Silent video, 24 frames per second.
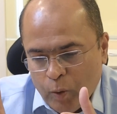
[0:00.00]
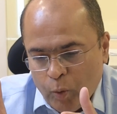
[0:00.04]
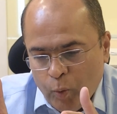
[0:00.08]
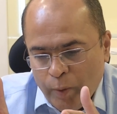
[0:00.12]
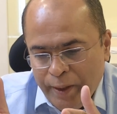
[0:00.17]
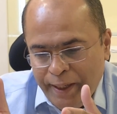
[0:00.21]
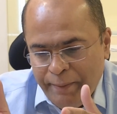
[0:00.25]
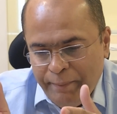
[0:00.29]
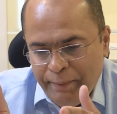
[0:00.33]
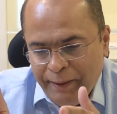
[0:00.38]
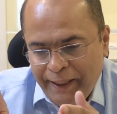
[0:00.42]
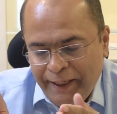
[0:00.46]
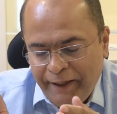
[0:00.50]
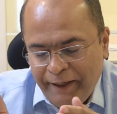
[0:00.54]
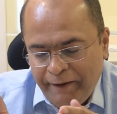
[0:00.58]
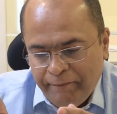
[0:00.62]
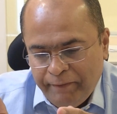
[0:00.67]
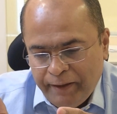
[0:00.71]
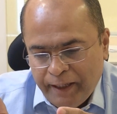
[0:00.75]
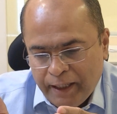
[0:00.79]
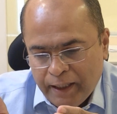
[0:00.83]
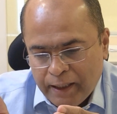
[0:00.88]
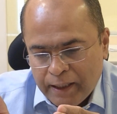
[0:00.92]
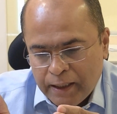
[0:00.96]
we believe
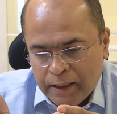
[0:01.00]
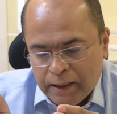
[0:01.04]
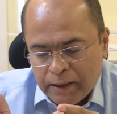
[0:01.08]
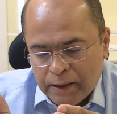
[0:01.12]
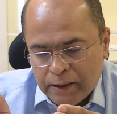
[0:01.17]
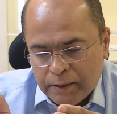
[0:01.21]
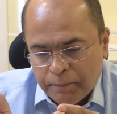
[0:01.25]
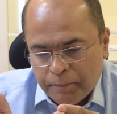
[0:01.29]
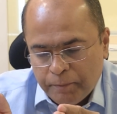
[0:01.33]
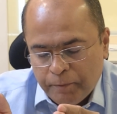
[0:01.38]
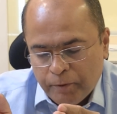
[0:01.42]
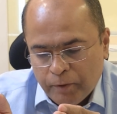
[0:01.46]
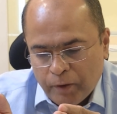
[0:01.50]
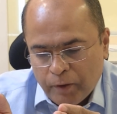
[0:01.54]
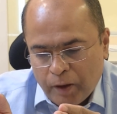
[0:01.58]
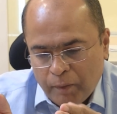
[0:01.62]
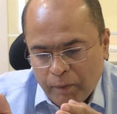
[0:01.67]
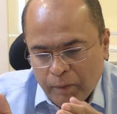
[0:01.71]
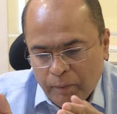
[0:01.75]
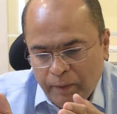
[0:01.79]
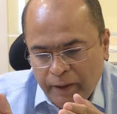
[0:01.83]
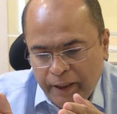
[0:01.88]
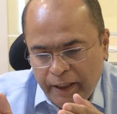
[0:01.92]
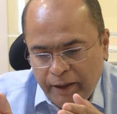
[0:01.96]
there are
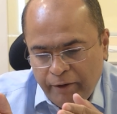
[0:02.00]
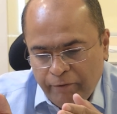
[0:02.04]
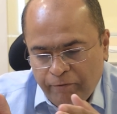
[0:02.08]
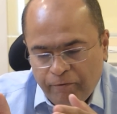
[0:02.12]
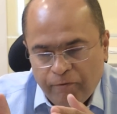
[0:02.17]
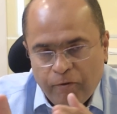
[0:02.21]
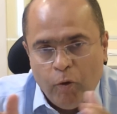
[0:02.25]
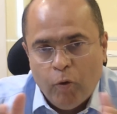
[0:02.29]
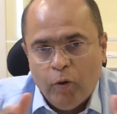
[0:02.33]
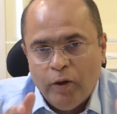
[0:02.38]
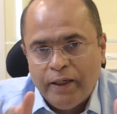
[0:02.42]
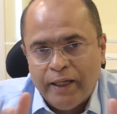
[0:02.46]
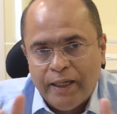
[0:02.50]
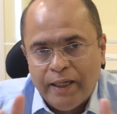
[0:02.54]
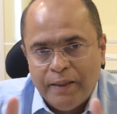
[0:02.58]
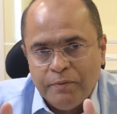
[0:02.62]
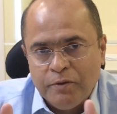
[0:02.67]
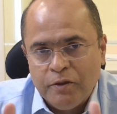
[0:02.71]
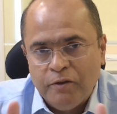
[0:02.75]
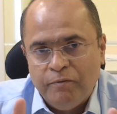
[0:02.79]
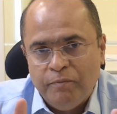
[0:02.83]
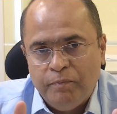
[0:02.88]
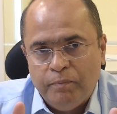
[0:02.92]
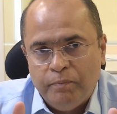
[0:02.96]
probably four types
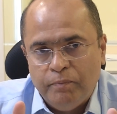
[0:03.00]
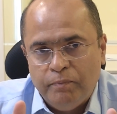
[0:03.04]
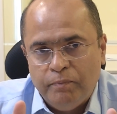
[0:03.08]
of